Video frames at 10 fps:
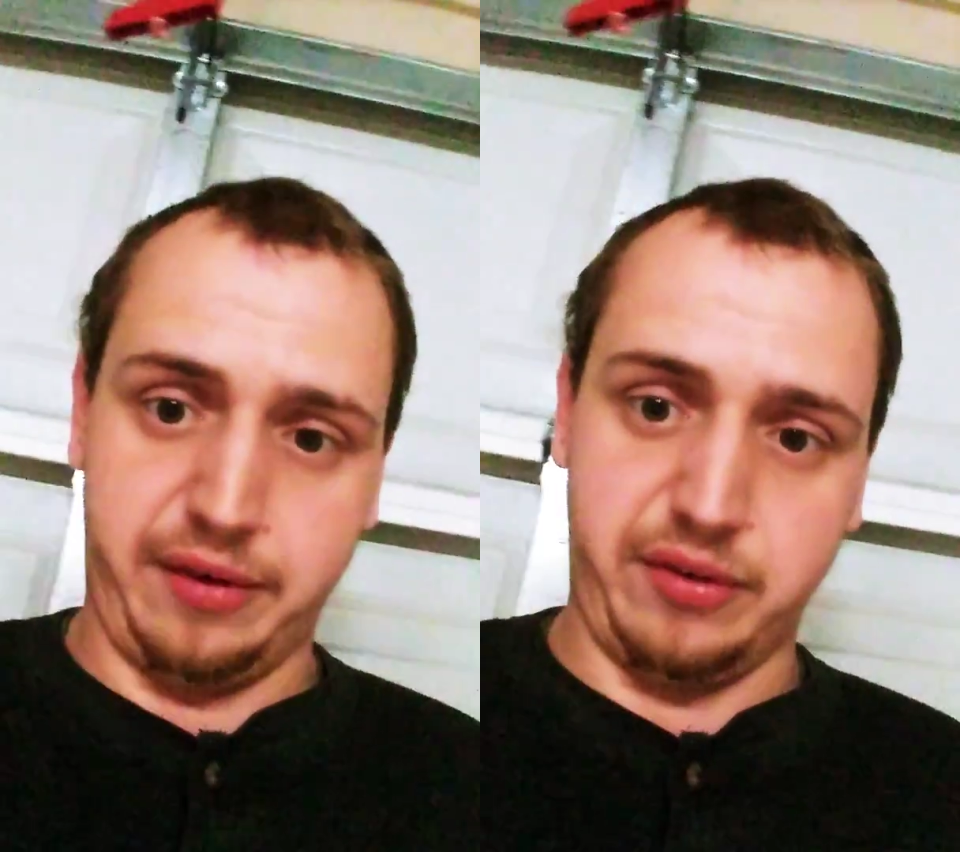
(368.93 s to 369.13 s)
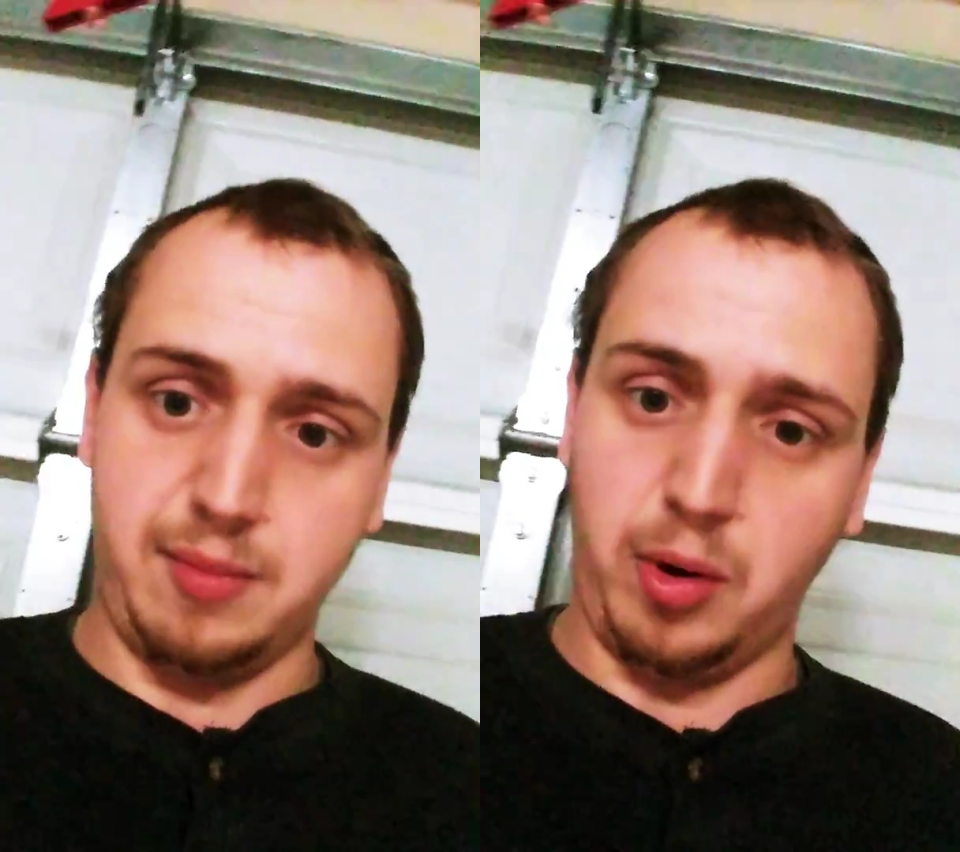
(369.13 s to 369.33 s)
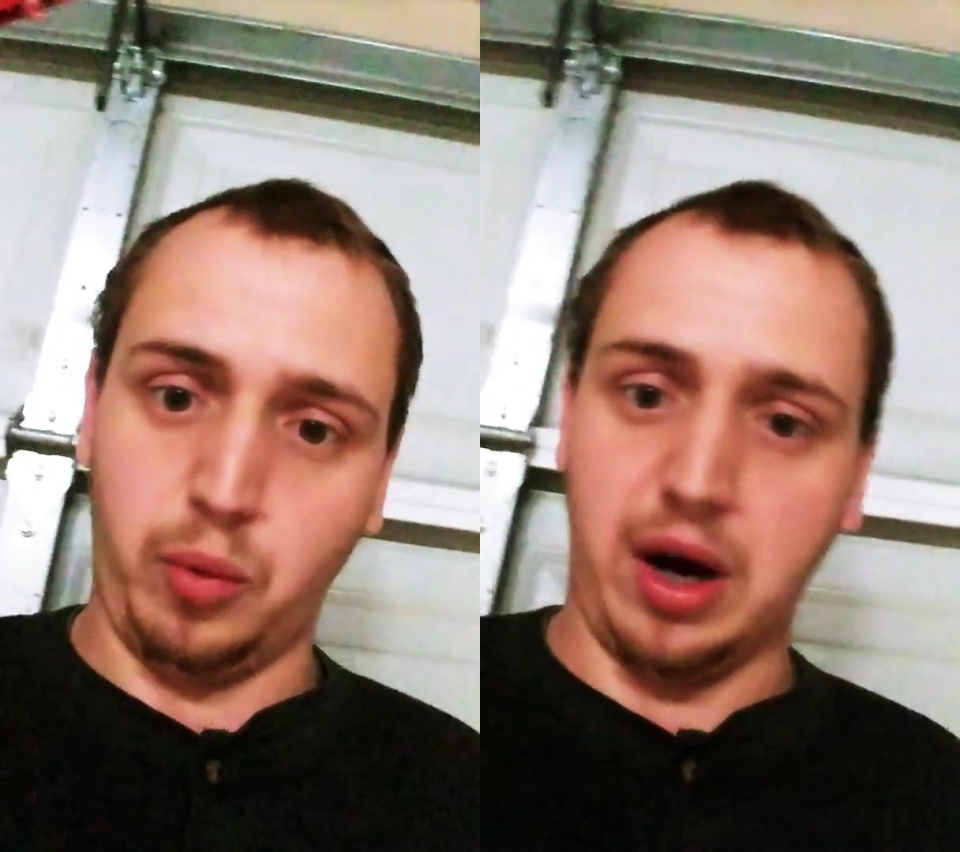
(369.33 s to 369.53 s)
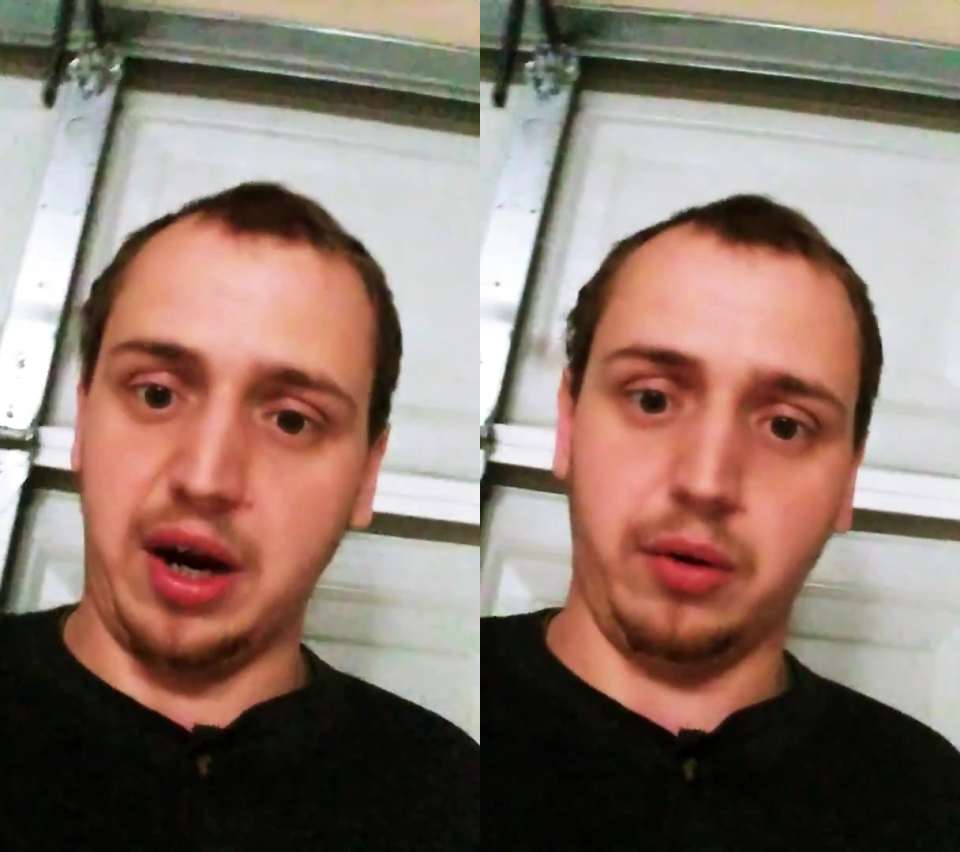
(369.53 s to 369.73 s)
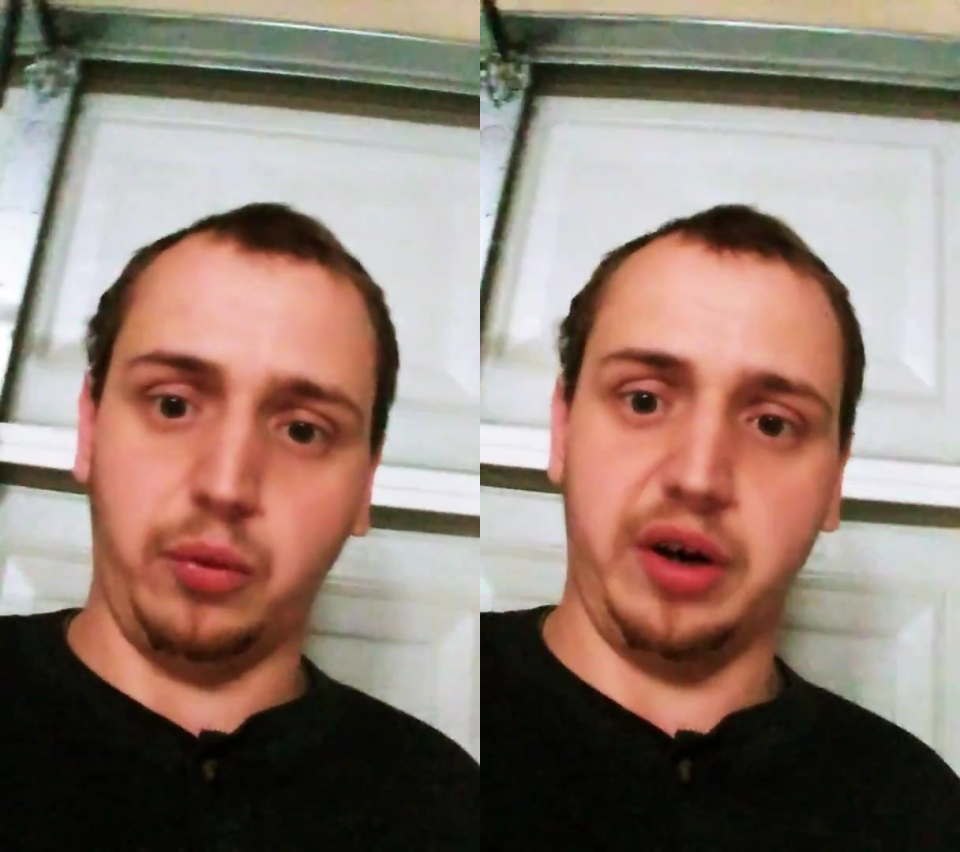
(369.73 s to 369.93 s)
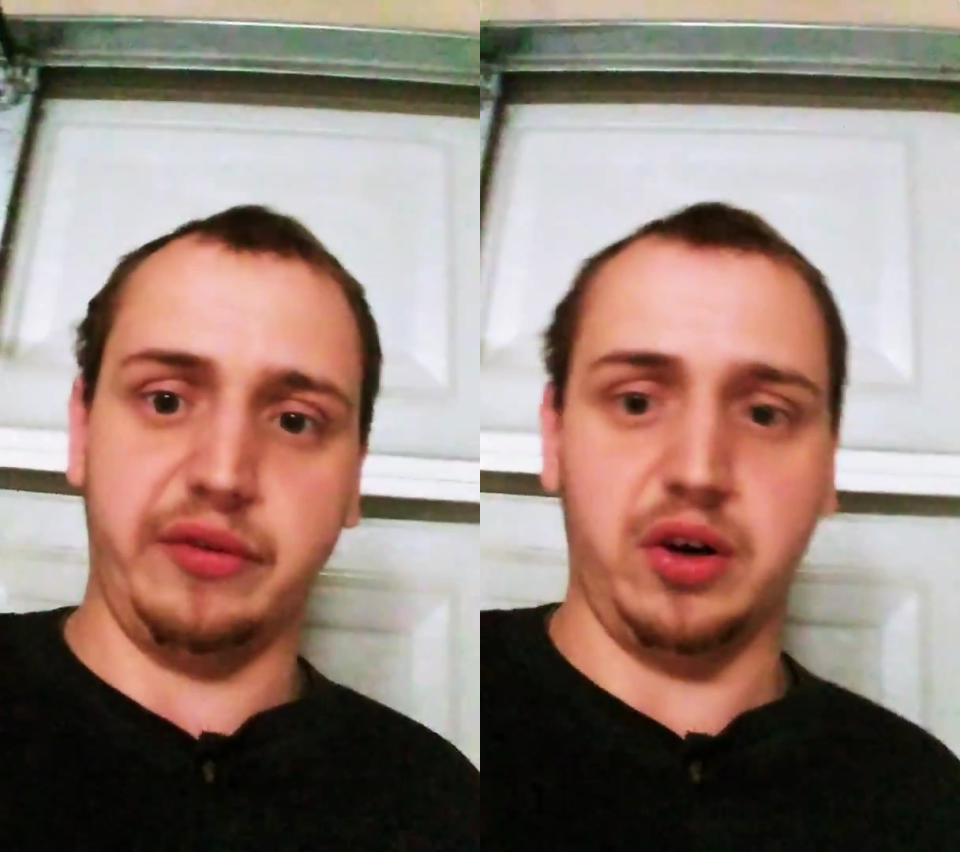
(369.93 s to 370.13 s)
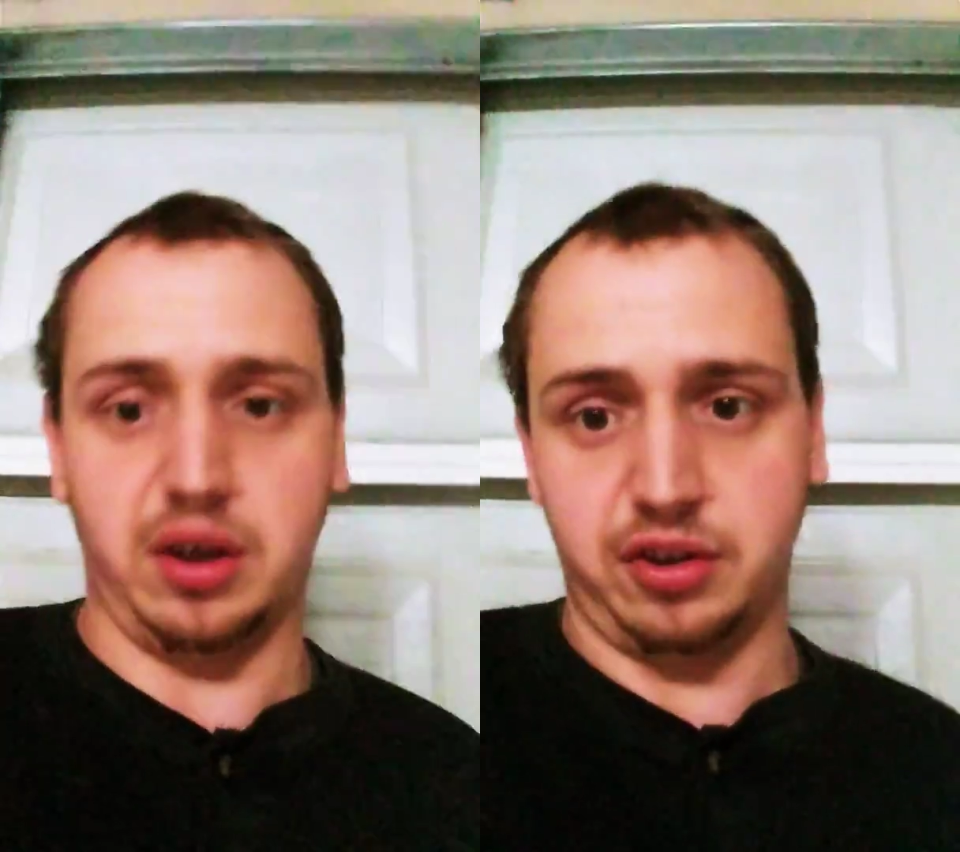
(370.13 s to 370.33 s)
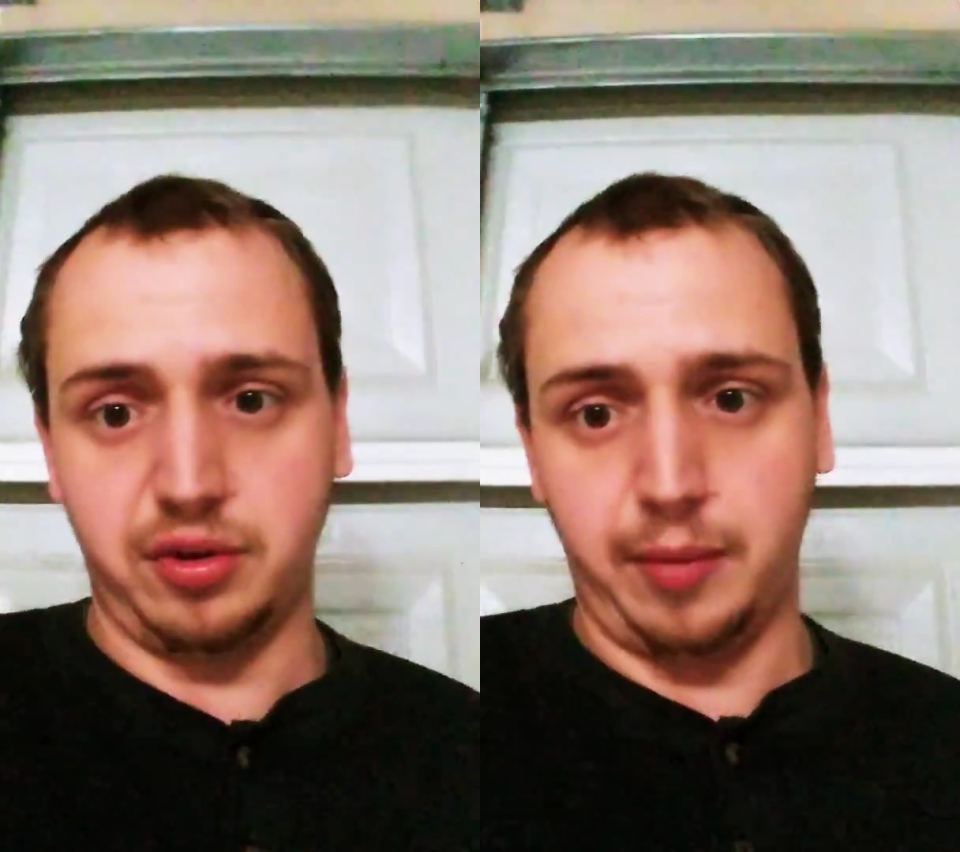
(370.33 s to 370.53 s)
EmoWire or whatever
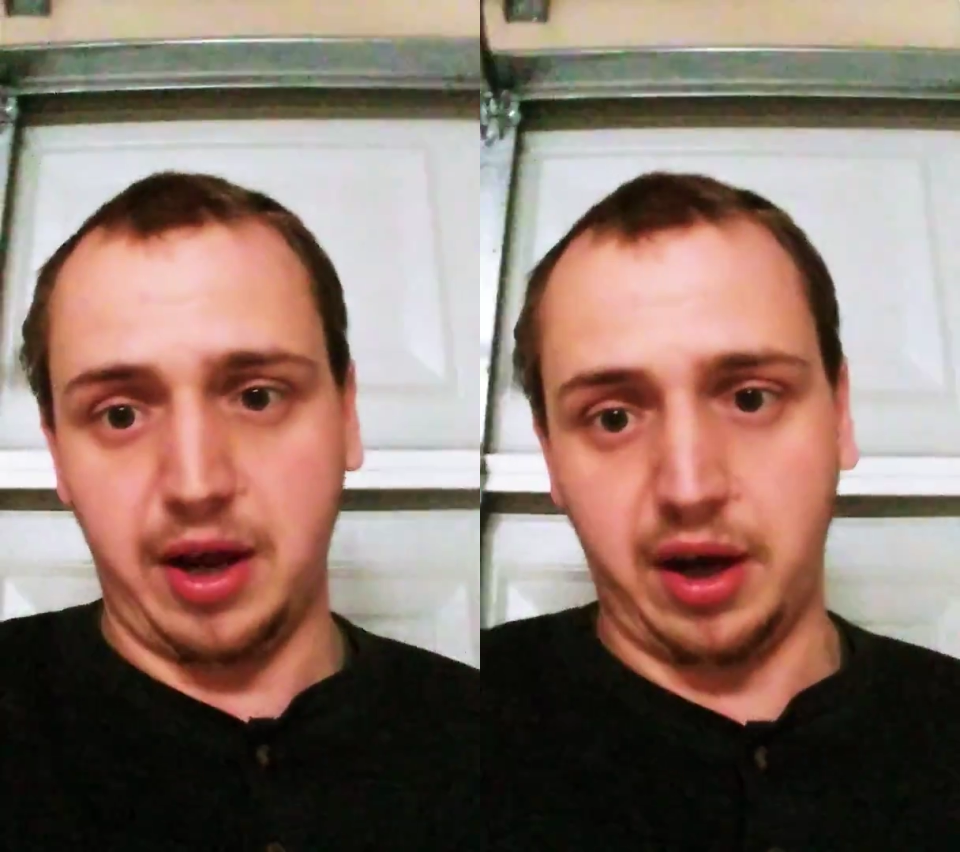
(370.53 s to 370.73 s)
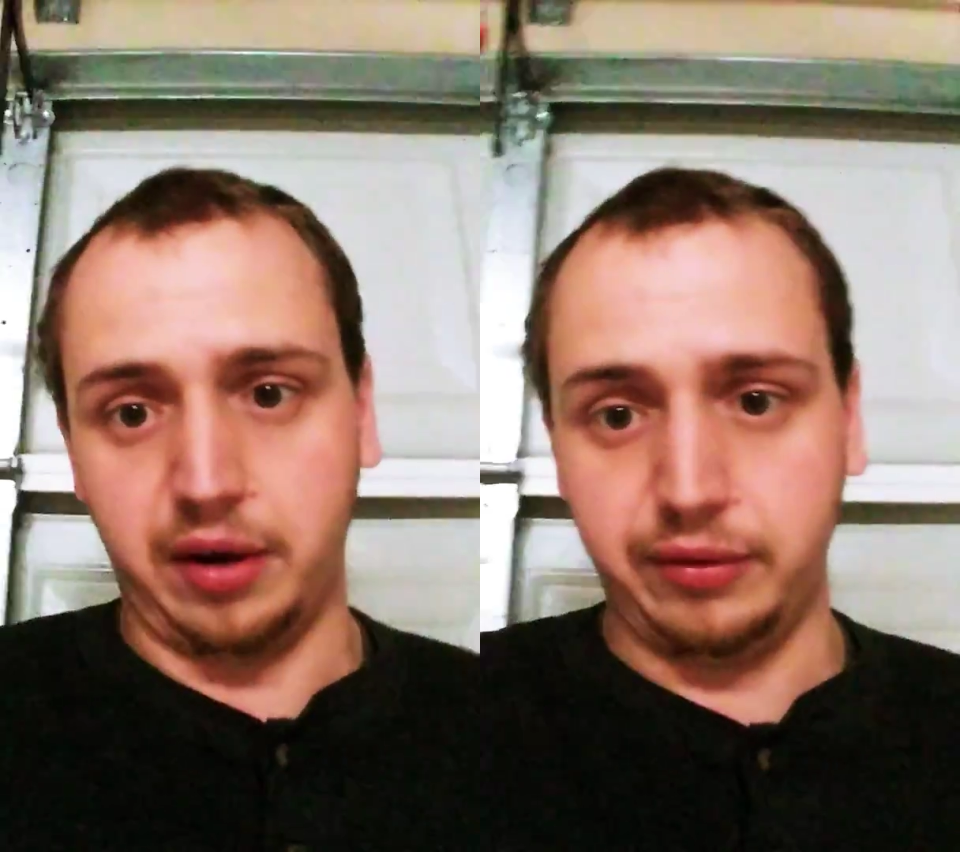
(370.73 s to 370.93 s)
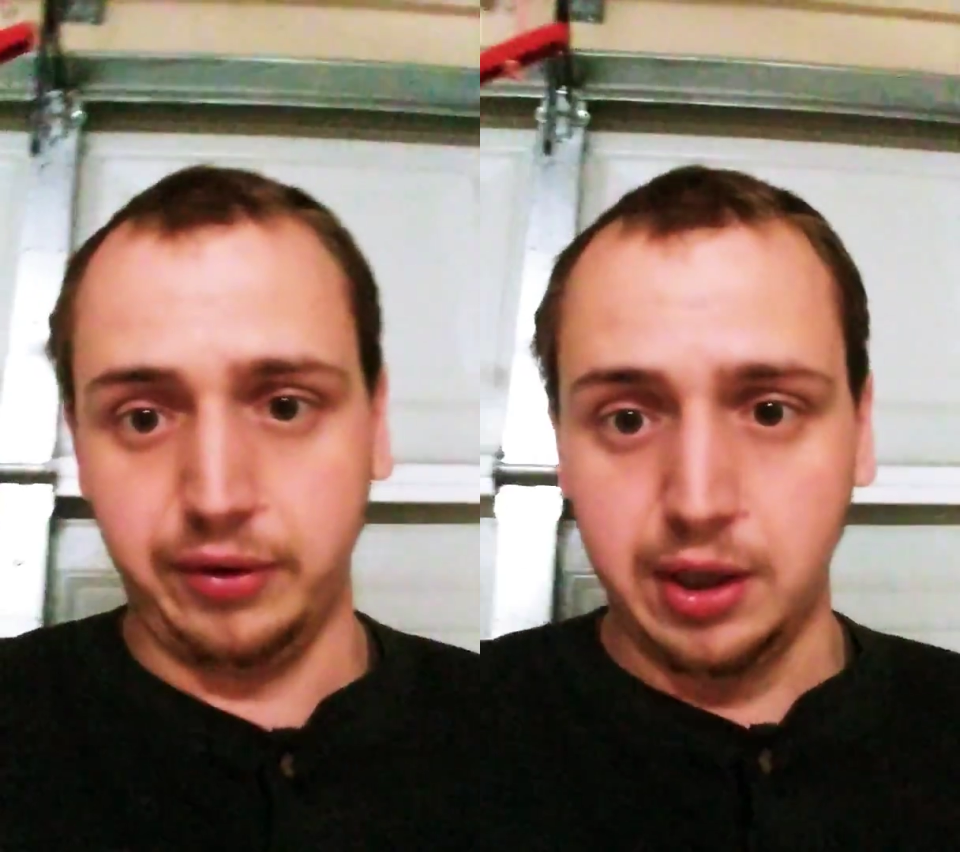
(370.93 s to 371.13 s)
else you may have.